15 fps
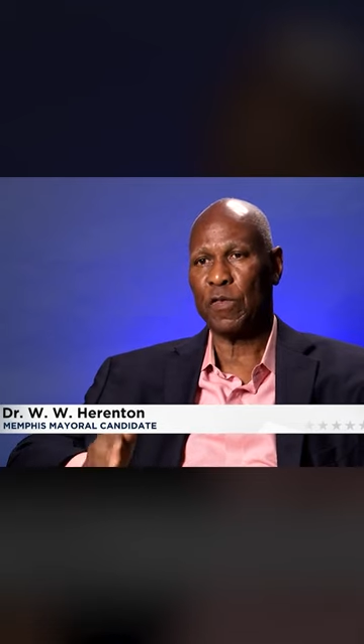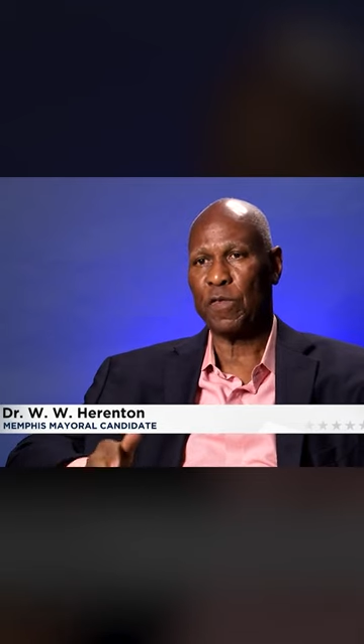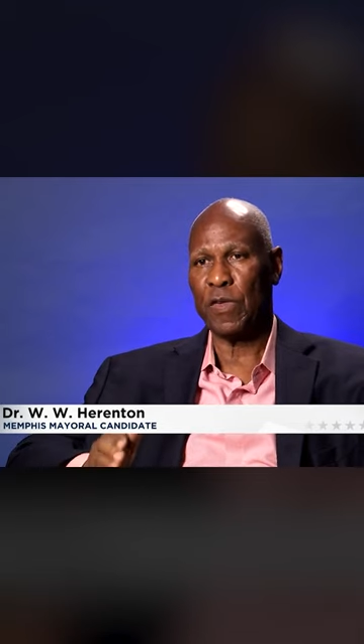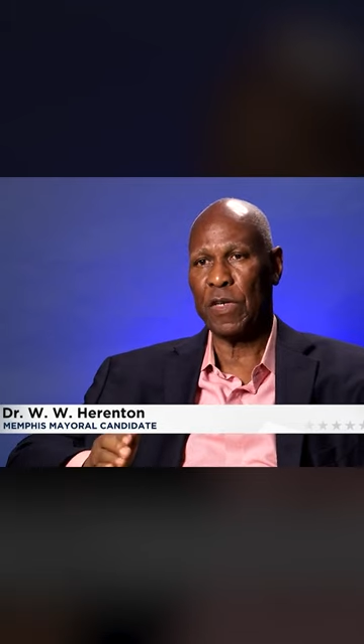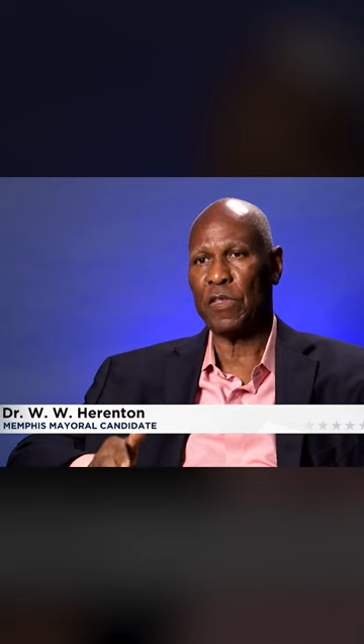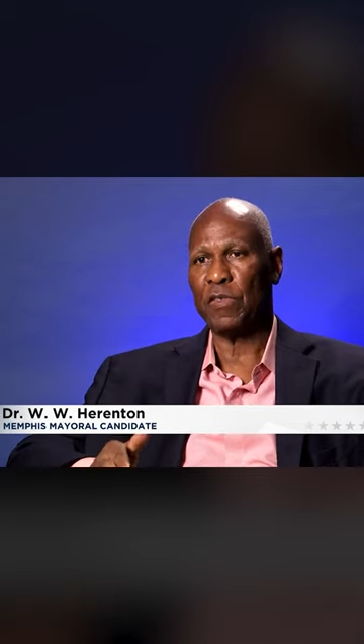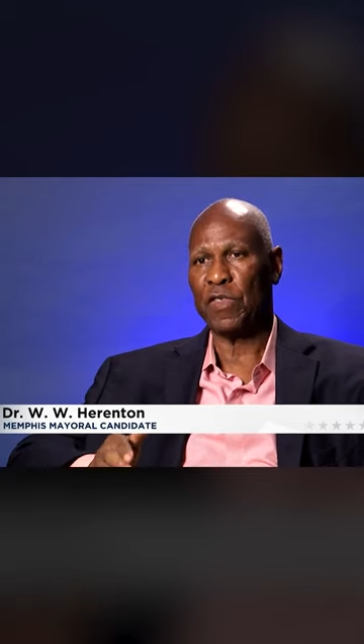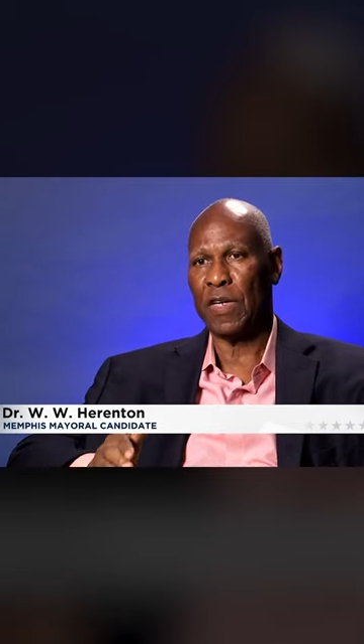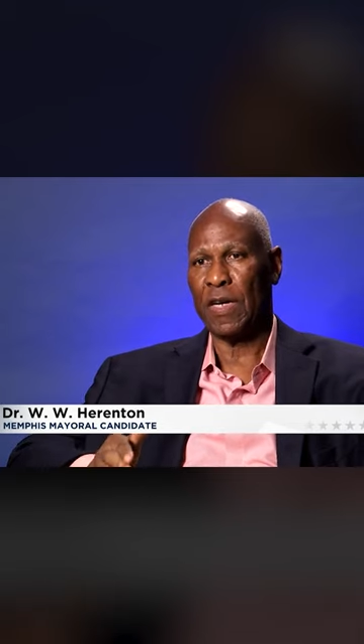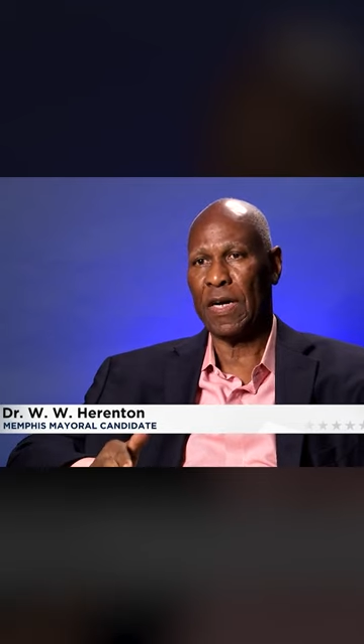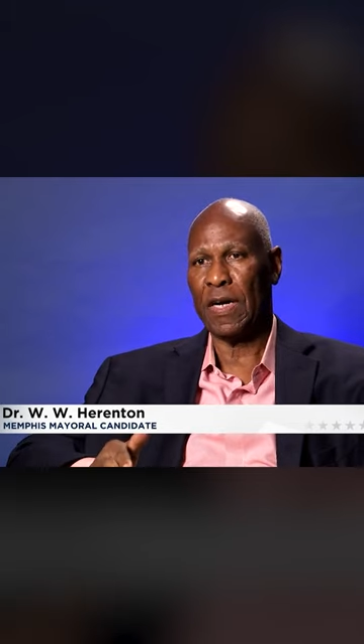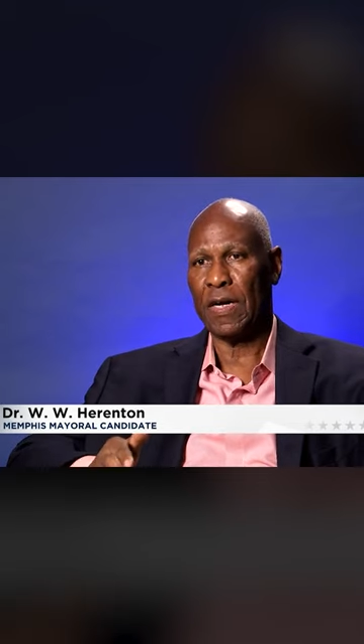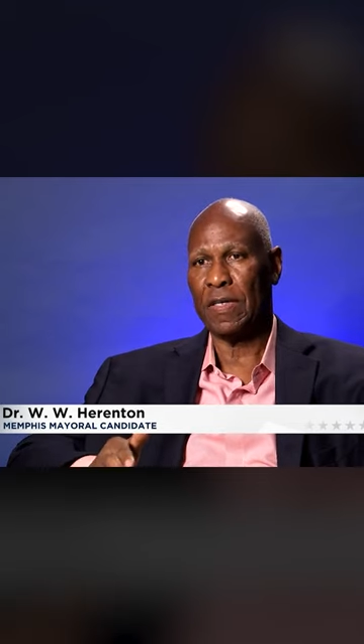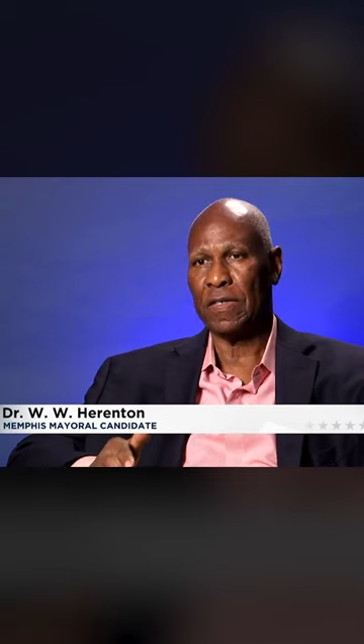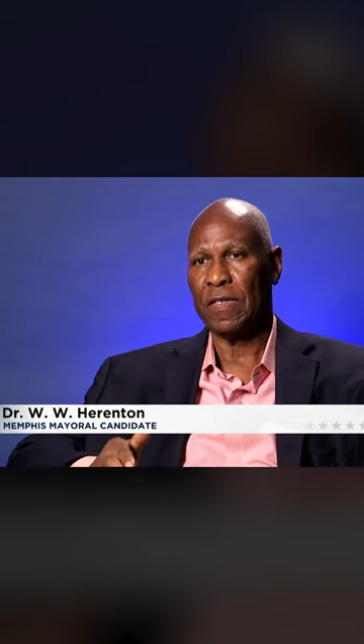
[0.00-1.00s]

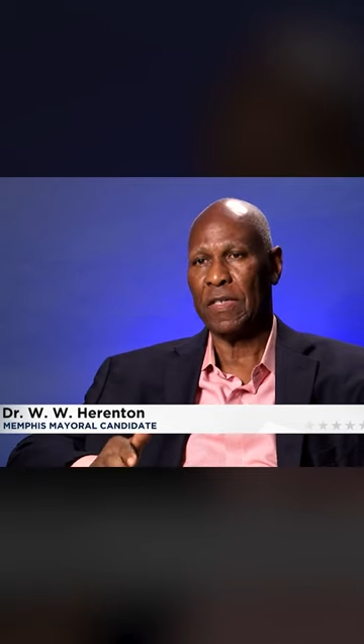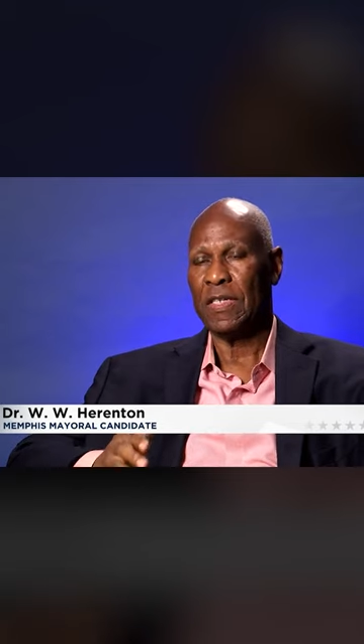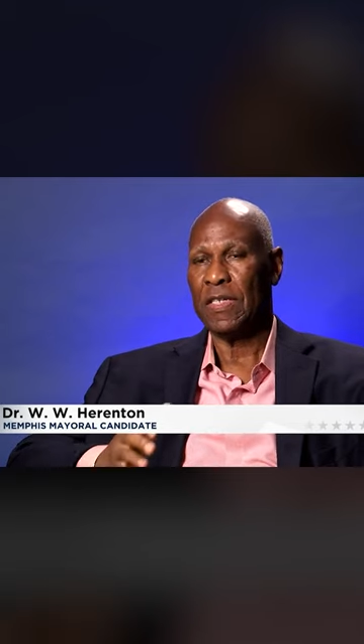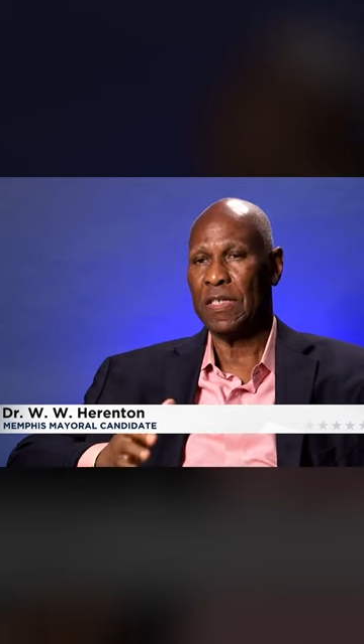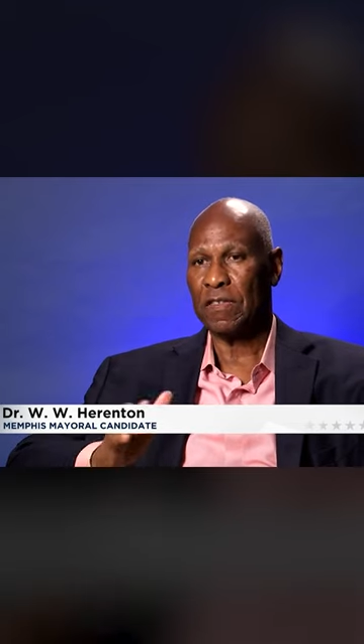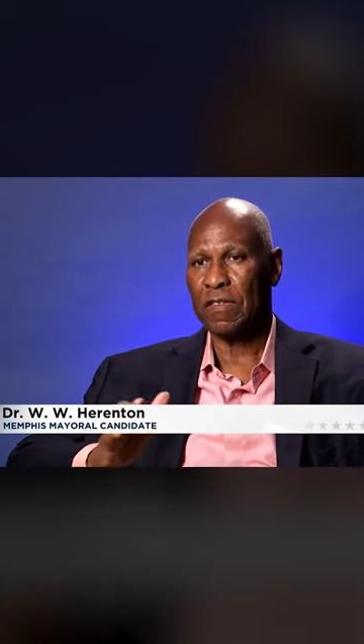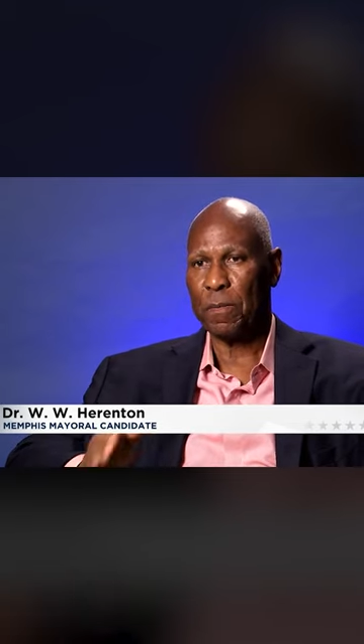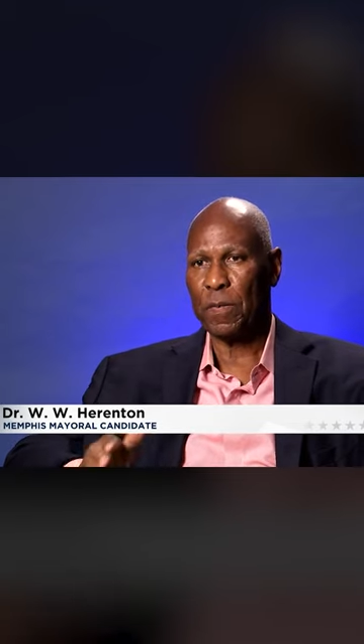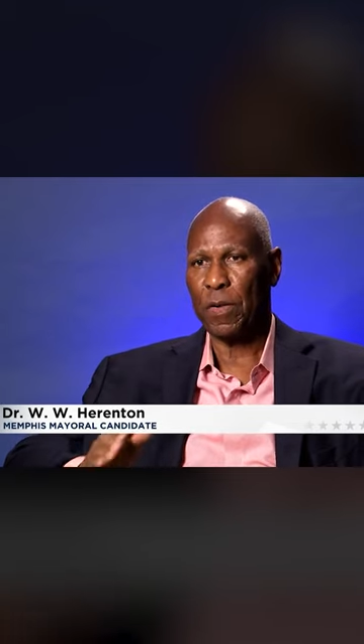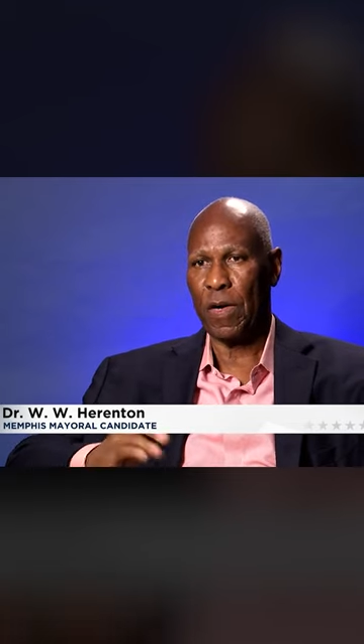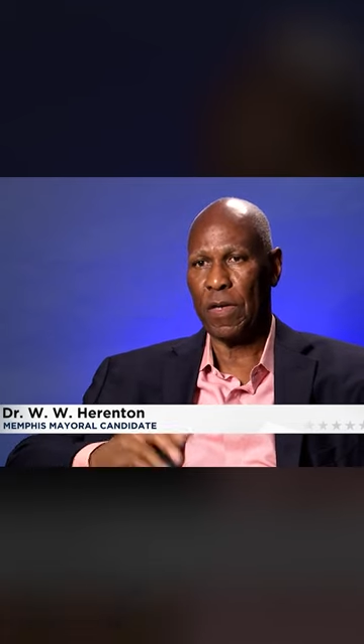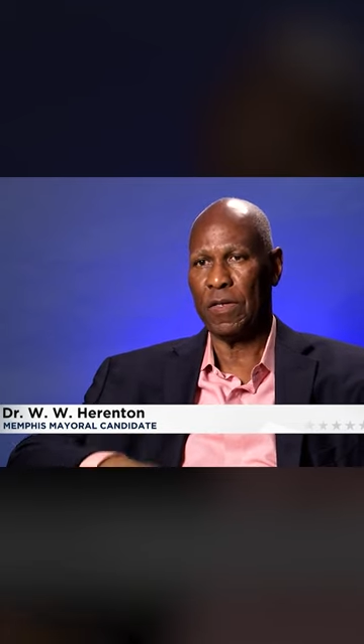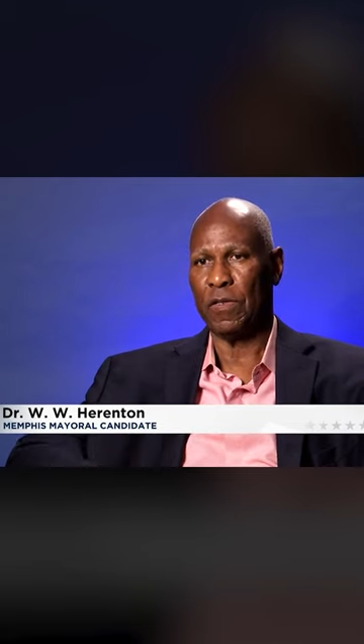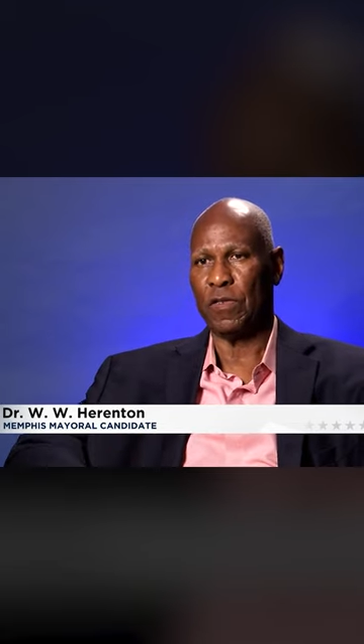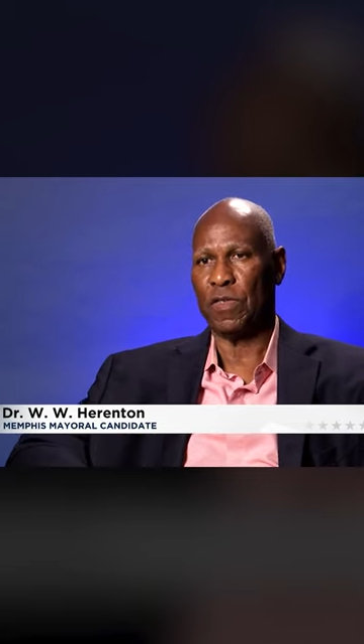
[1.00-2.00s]
franchise, it's a
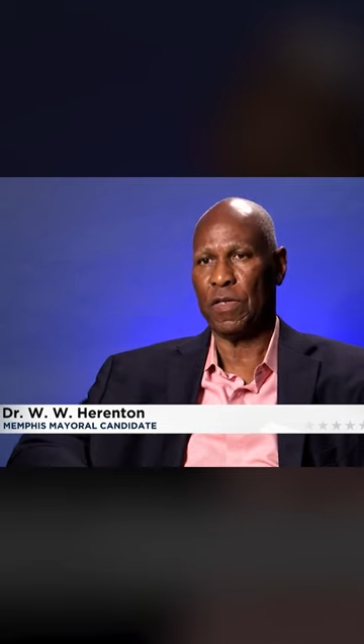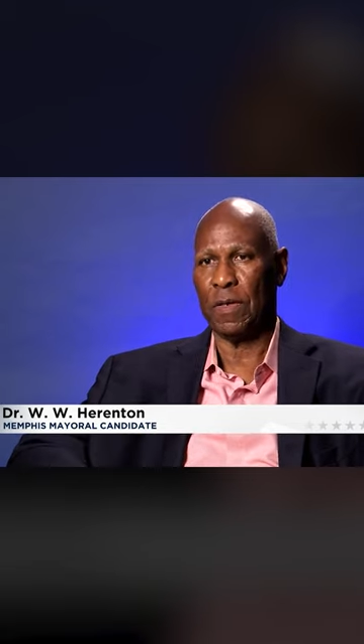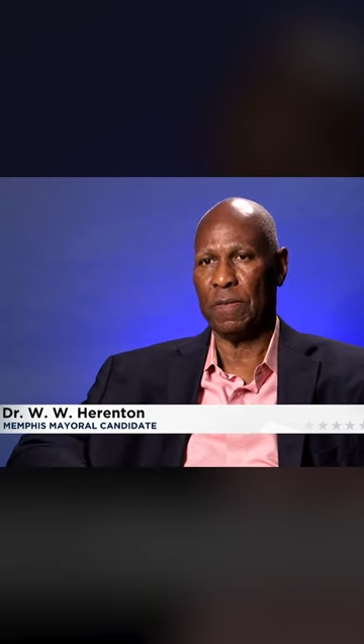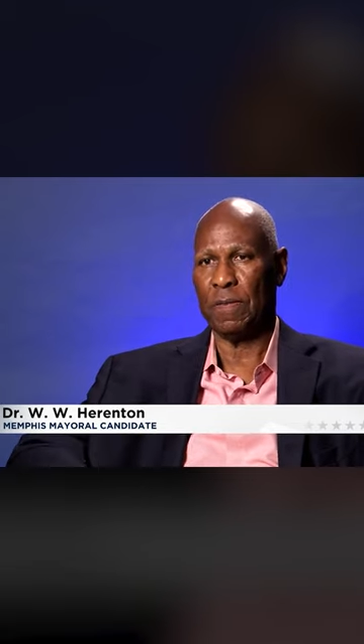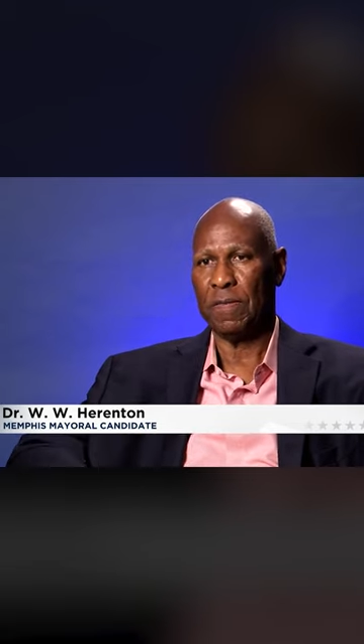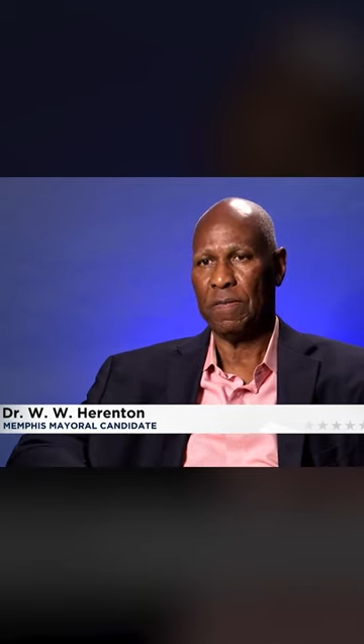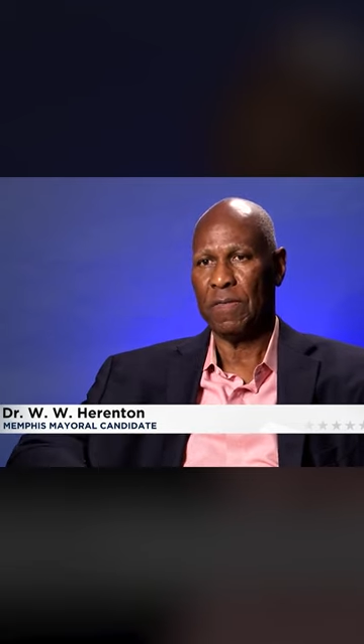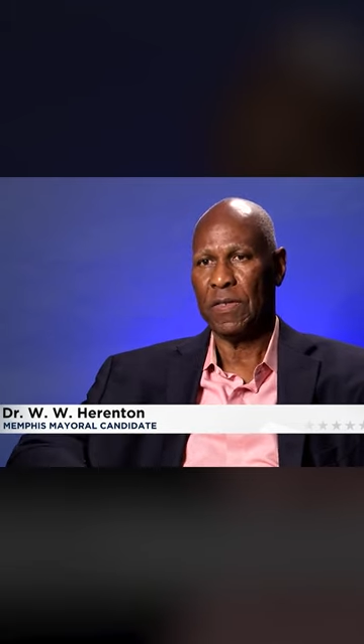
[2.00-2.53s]
partnership.